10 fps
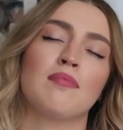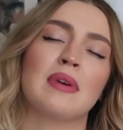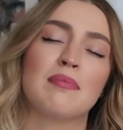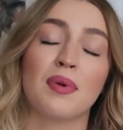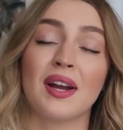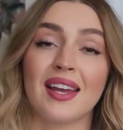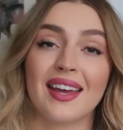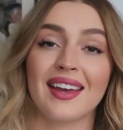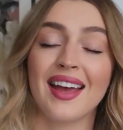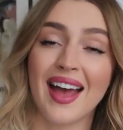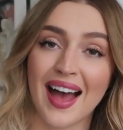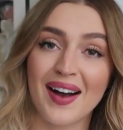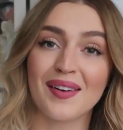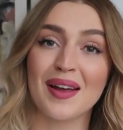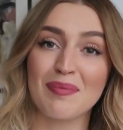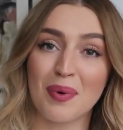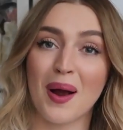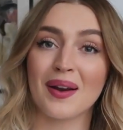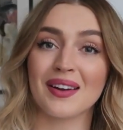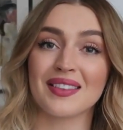be bringing out a
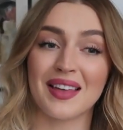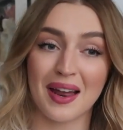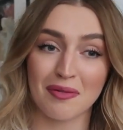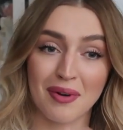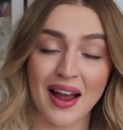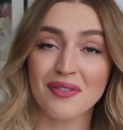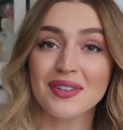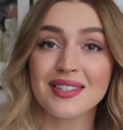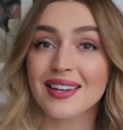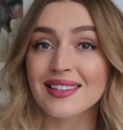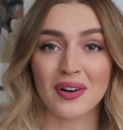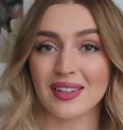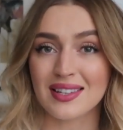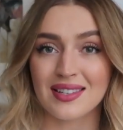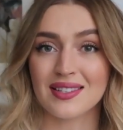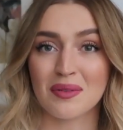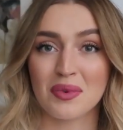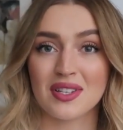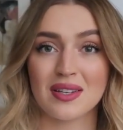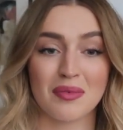product that rivals this, or at least is
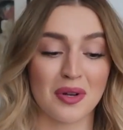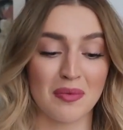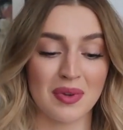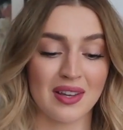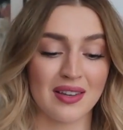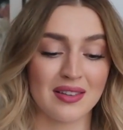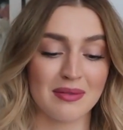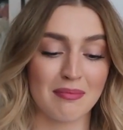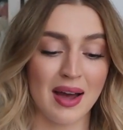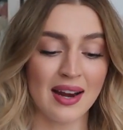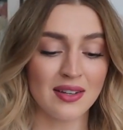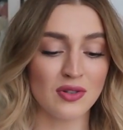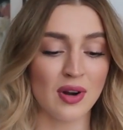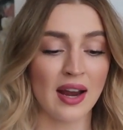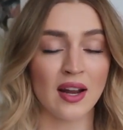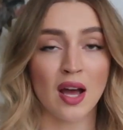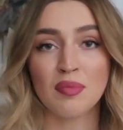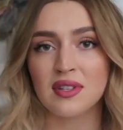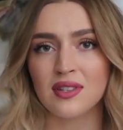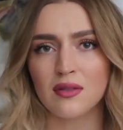somewhat similar, because mine is dried up. It